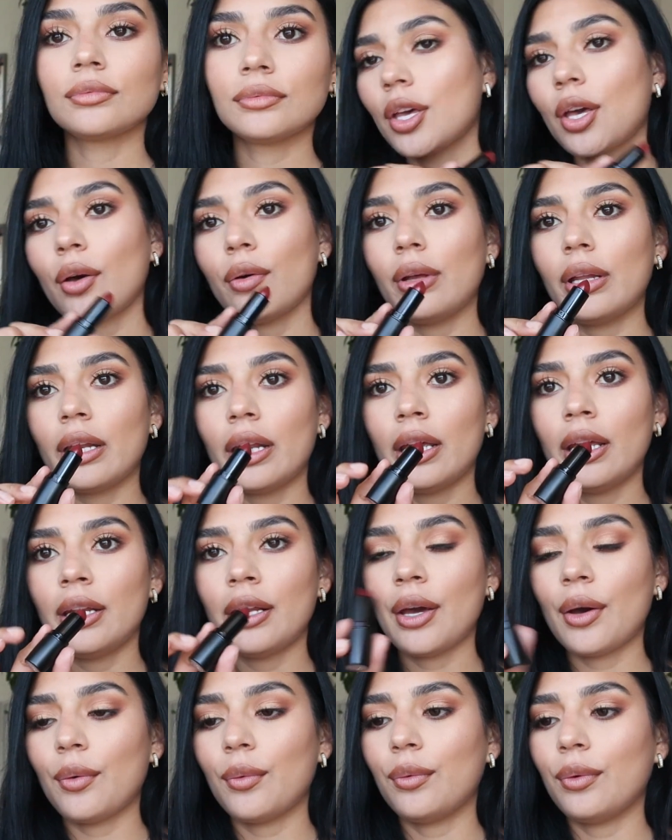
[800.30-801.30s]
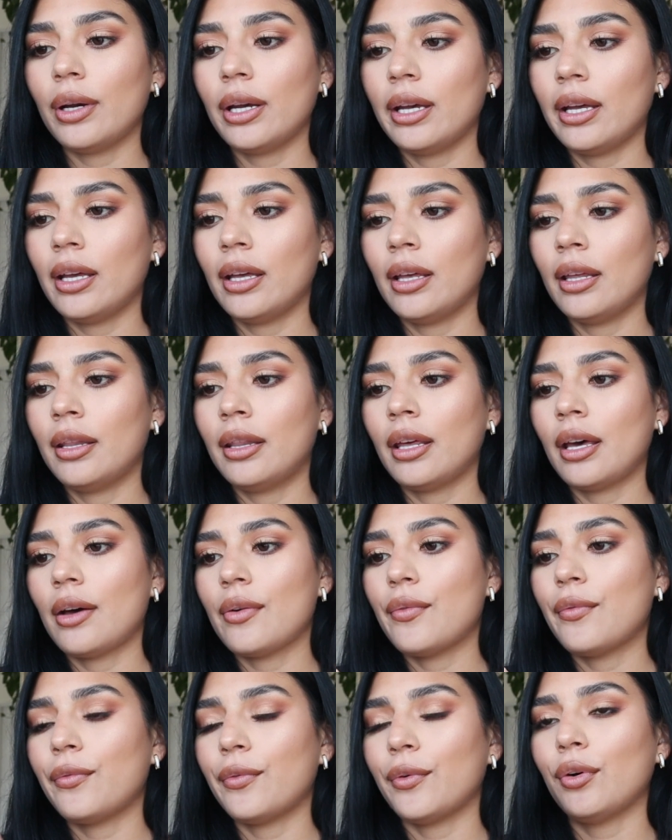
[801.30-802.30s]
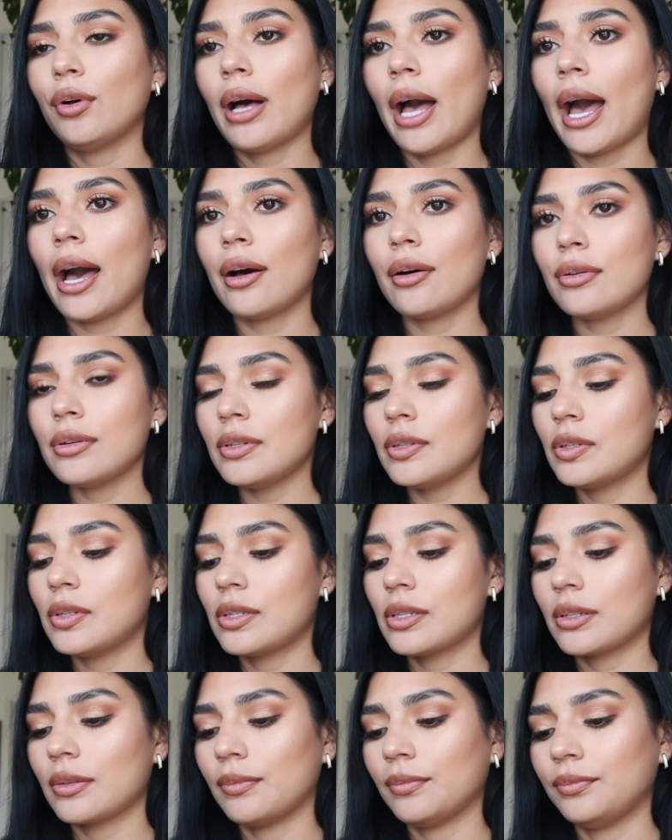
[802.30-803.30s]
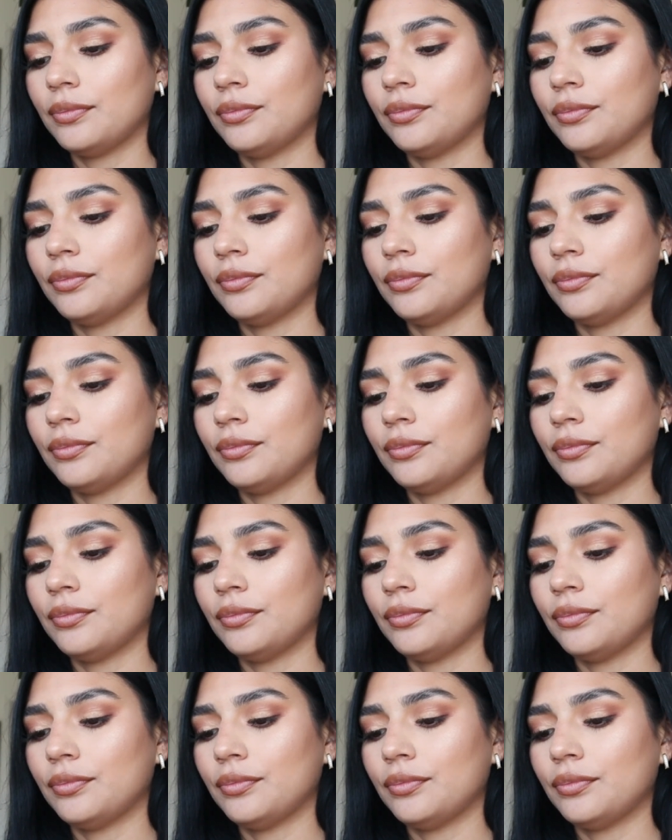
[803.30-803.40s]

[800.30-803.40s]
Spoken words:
Going in with Full House.